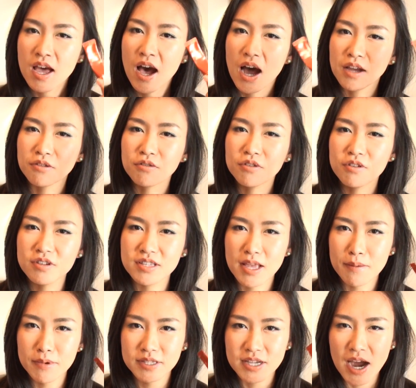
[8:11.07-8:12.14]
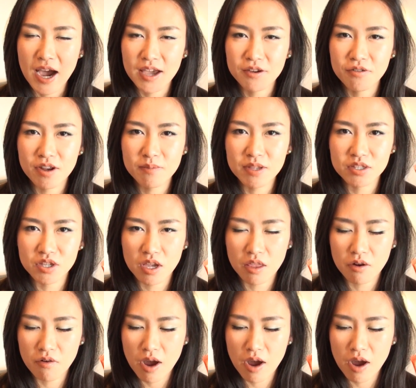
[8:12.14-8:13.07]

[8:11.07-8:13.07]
I don't use that much eye cream in general.